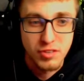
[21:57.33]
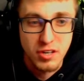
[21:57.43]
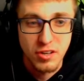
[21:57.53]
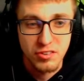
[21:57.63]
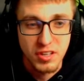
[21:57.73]
that it
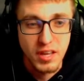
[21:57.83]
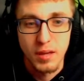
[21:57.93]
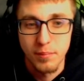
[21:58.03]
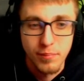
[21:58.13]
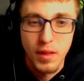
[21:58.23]
doesn't
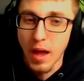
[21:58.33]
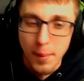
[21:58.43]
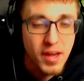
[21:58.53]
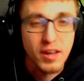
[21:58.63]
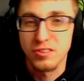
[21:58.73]
get. I'm
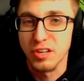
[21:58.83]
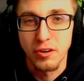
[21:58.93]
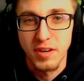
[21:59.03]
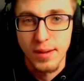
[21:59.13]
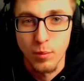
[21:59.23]
not going to sit here
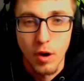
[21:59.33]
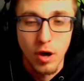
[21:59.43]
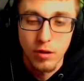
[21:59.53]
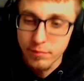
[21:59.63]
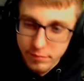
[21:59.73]
and name them all.